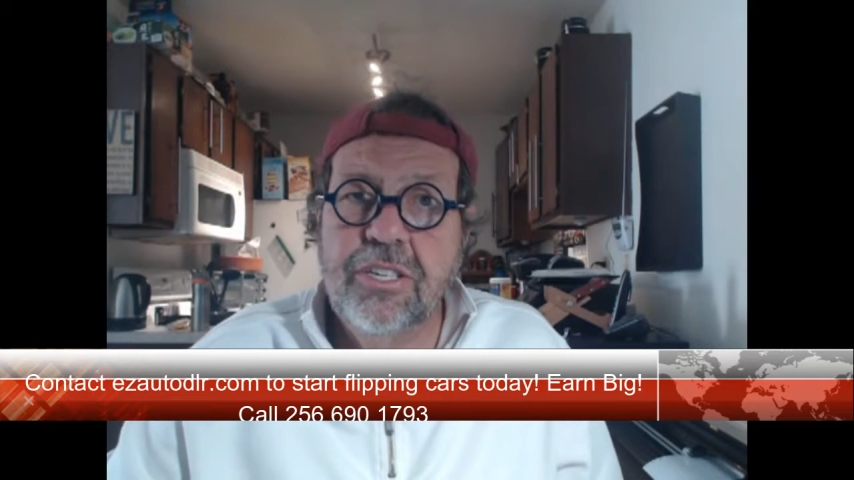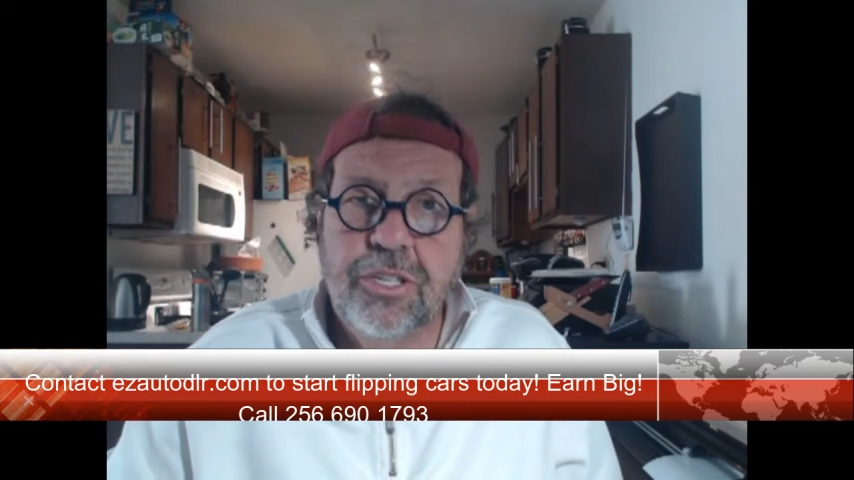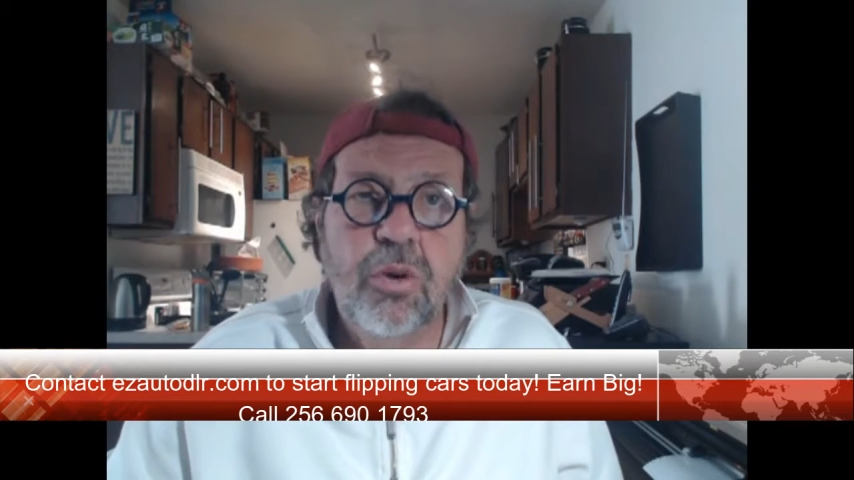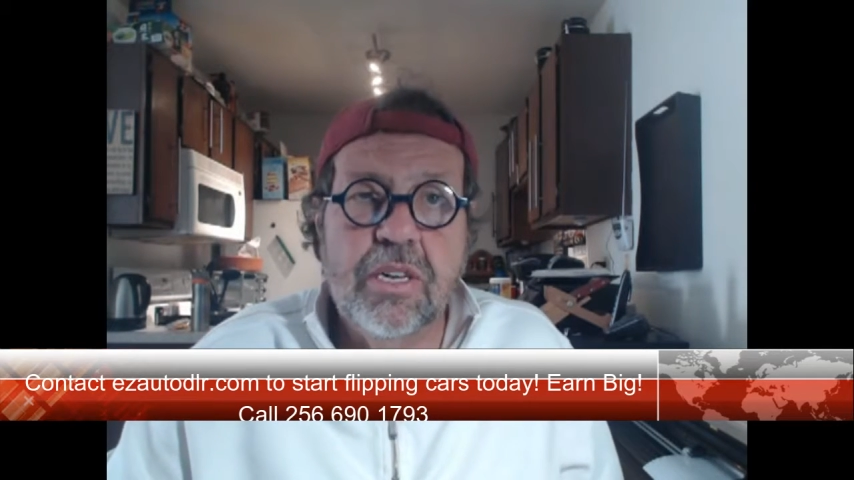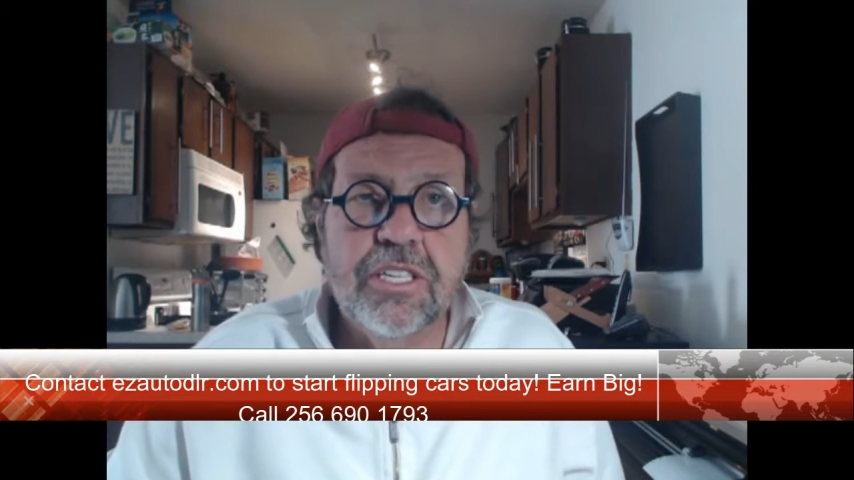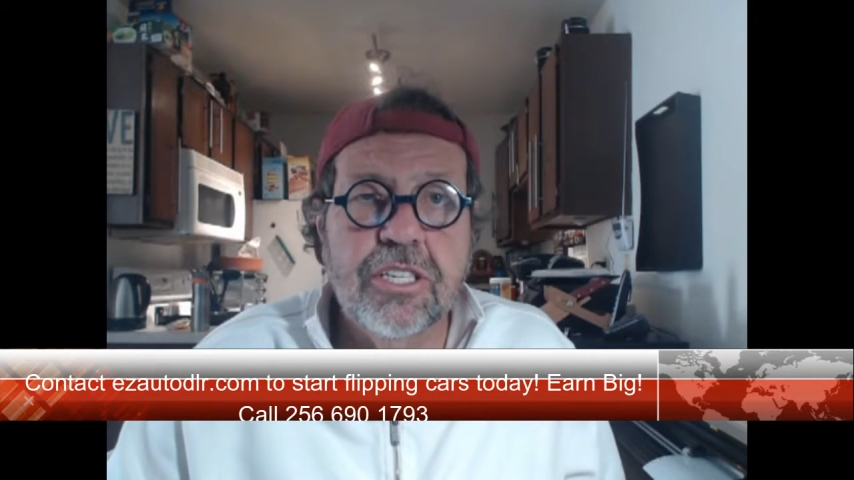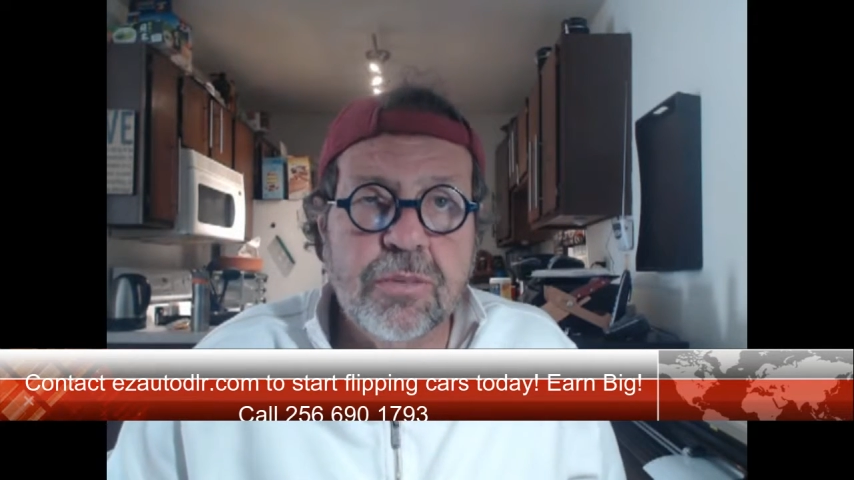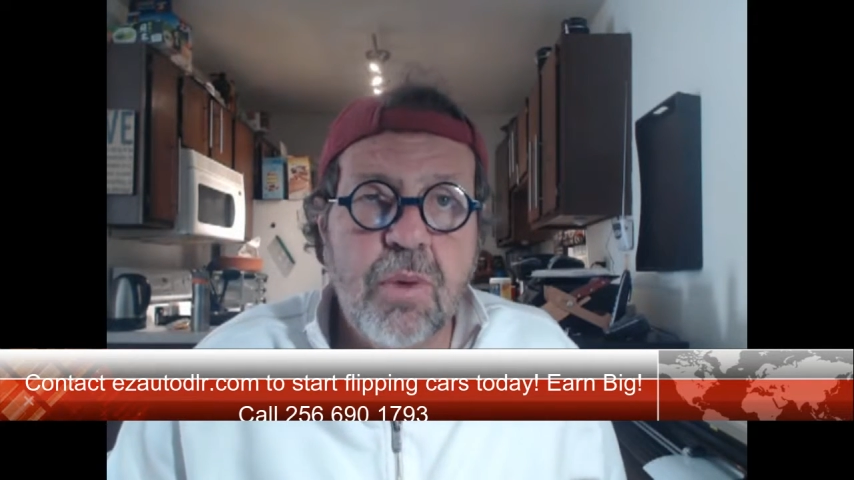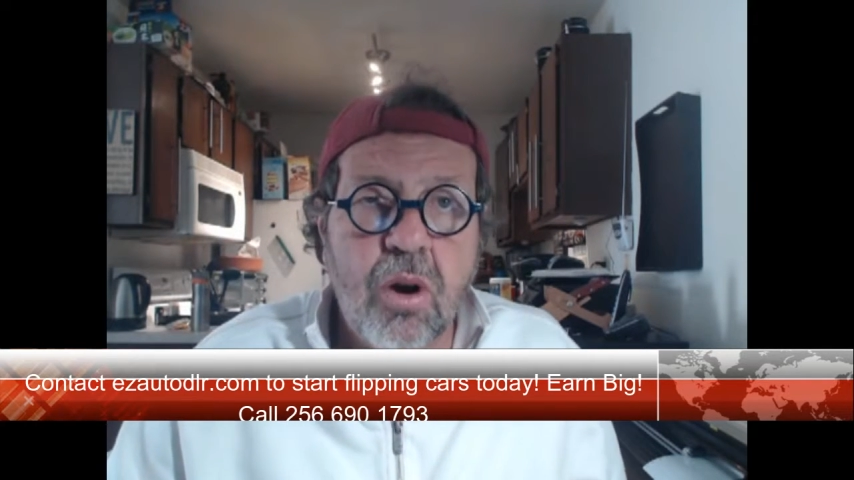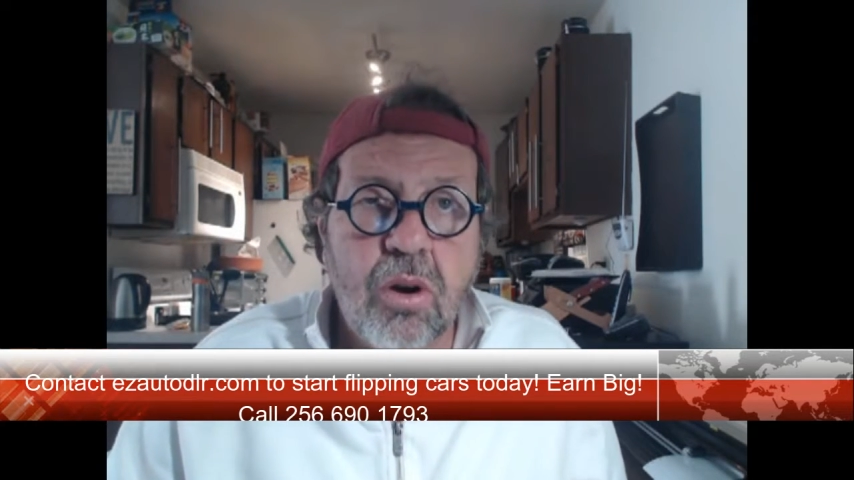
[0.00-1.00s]
Do it the
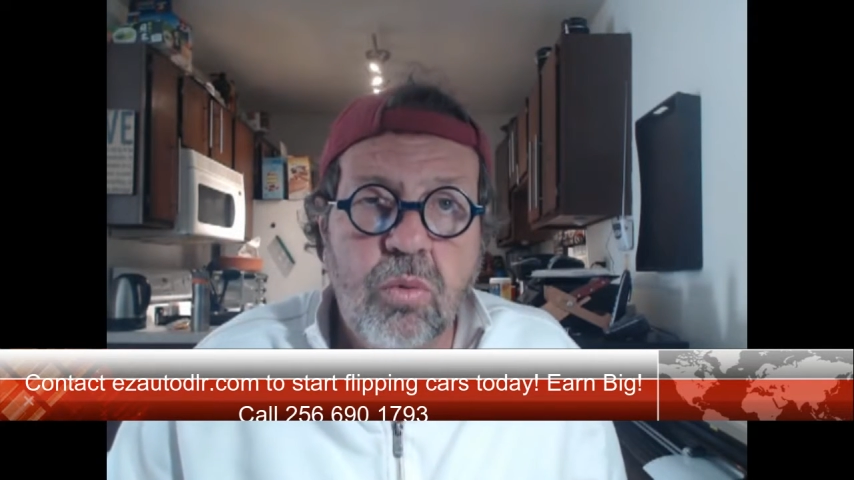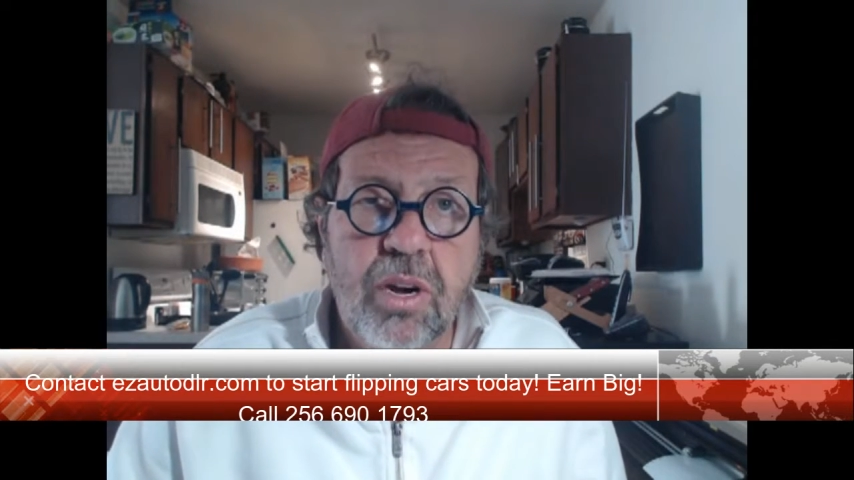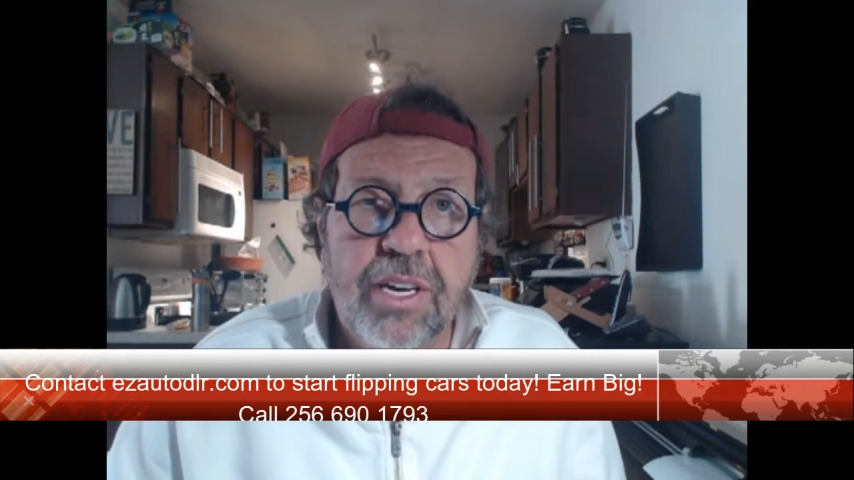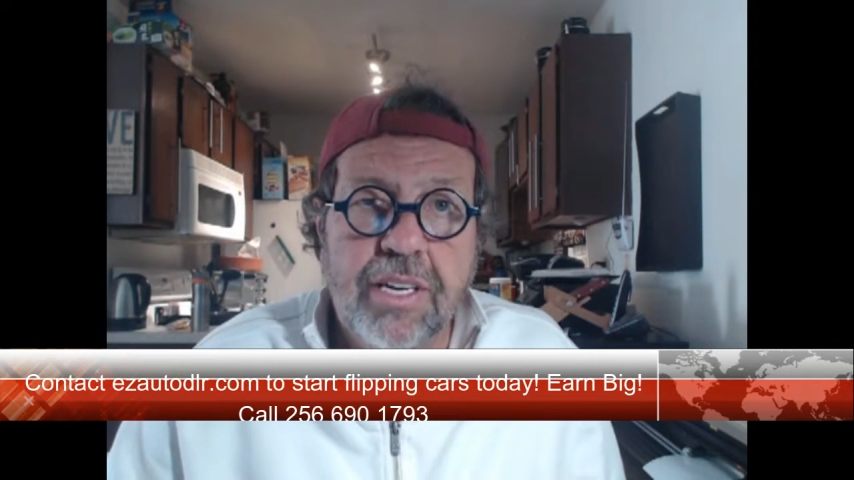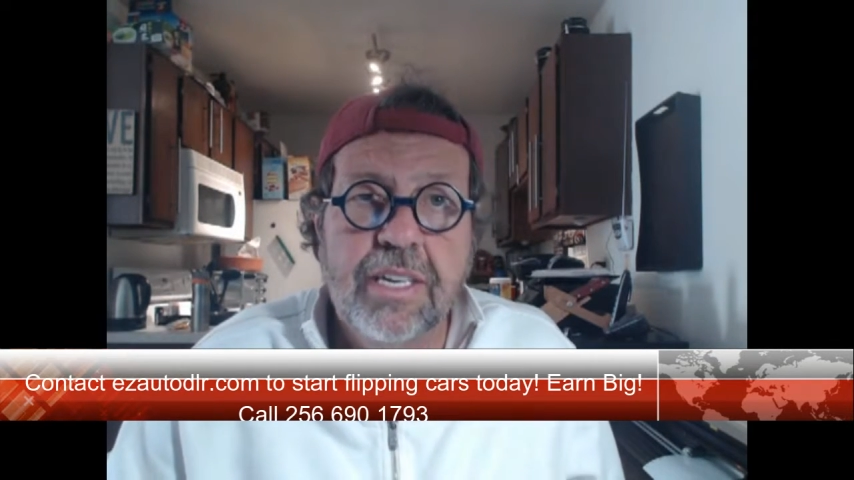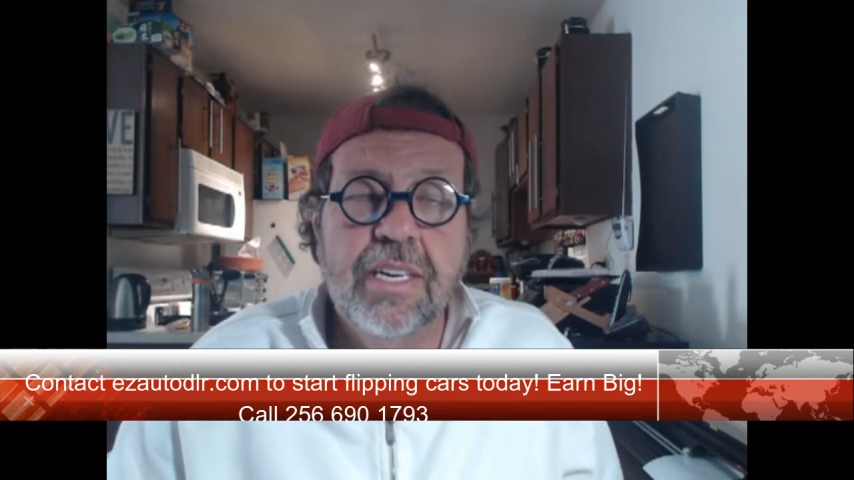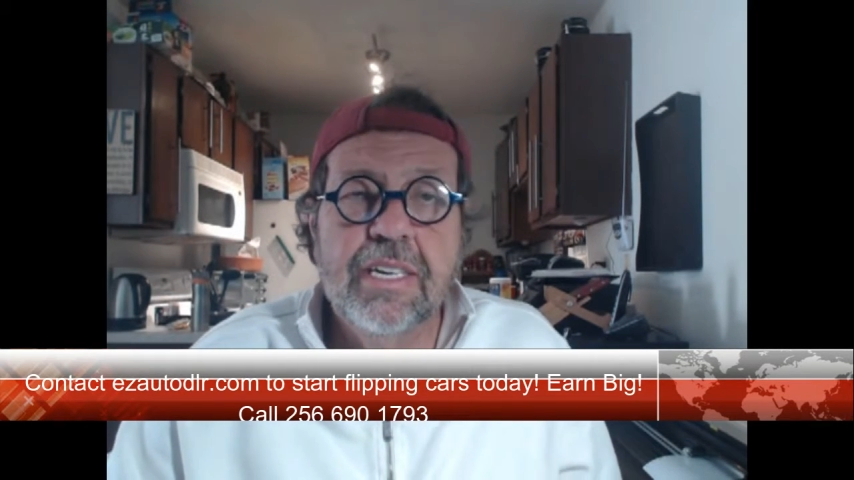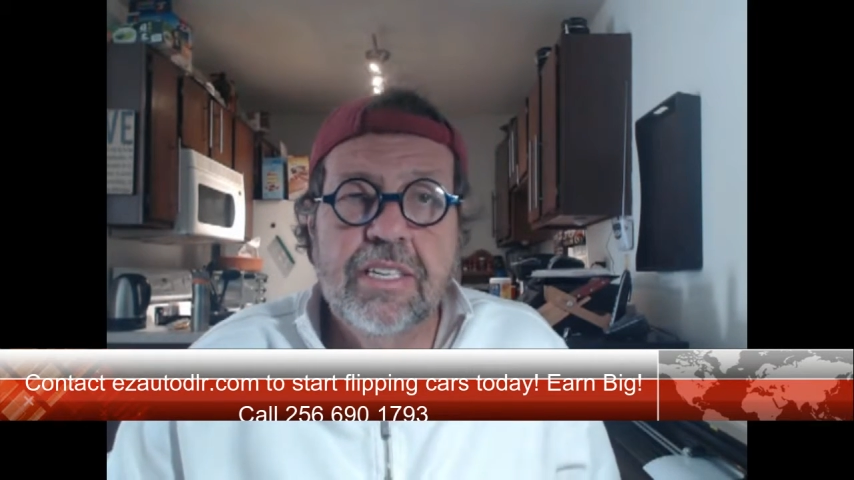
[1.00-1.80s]
smart way.